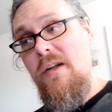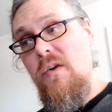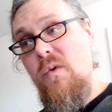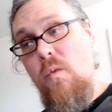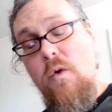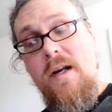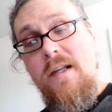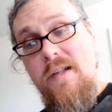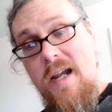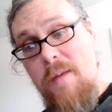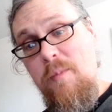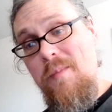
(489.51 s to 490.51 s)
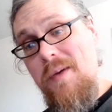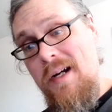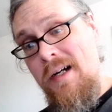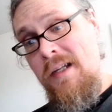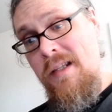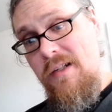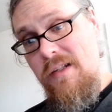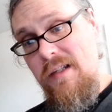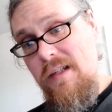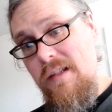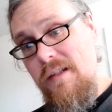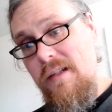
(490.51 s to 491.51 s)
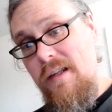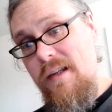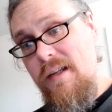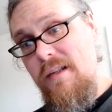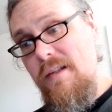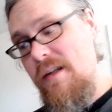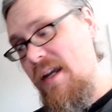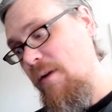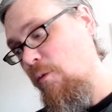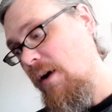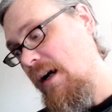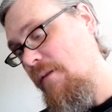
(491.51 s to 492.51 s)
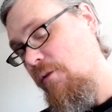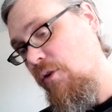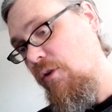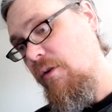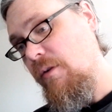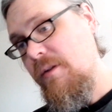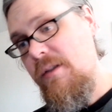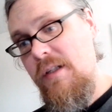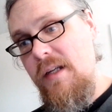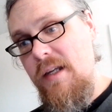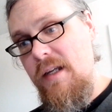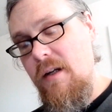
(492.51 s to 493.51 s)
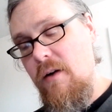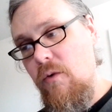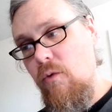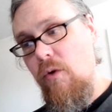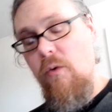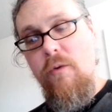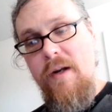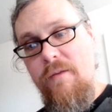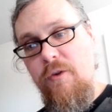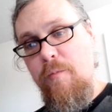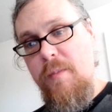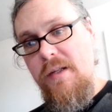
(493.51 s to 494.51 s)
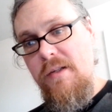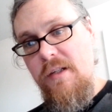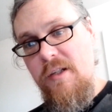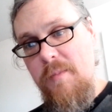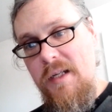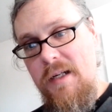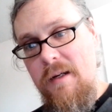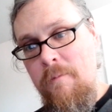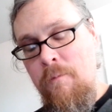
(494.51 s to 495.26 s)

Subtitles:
what has happened behind the scenes is a rival CEO or a rival businessman